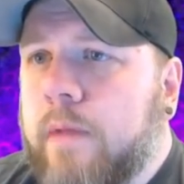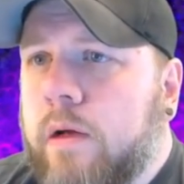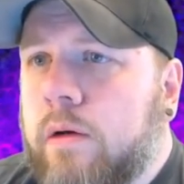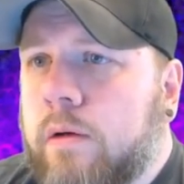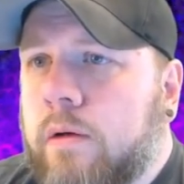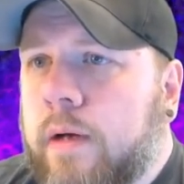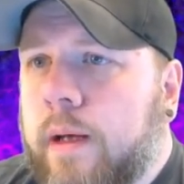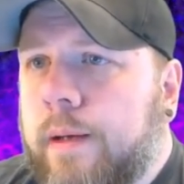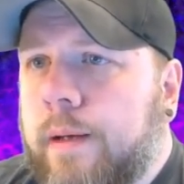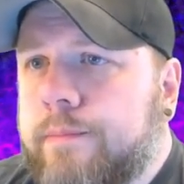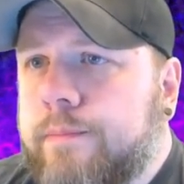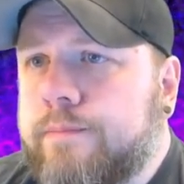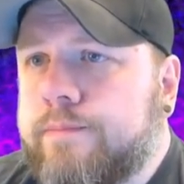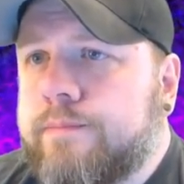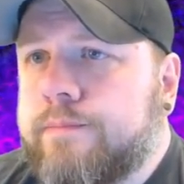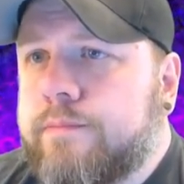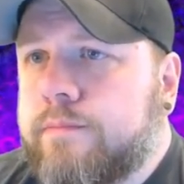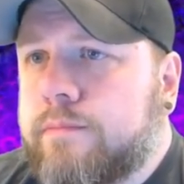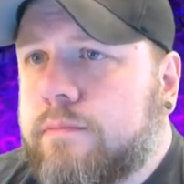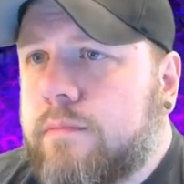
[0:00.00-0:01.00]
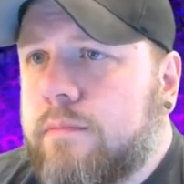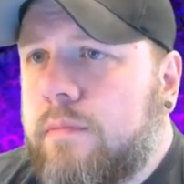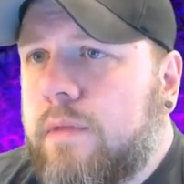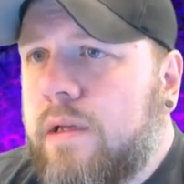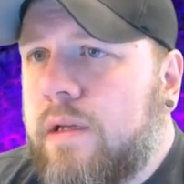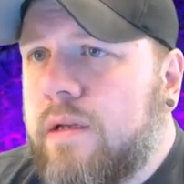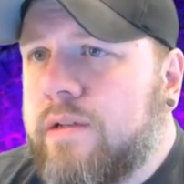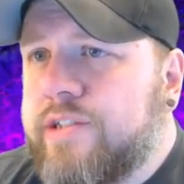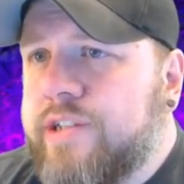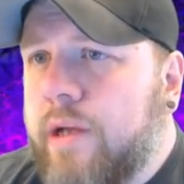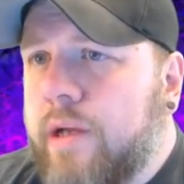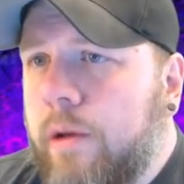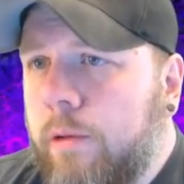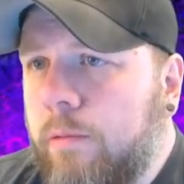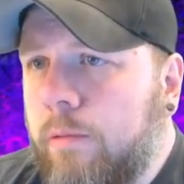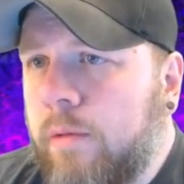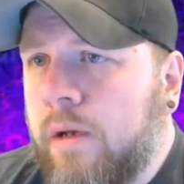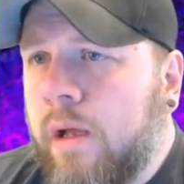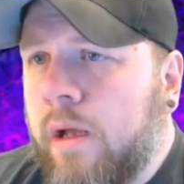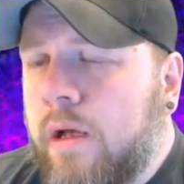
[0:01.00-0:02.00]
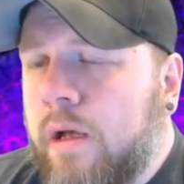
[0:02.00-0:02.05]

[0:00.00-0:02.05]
Okay. So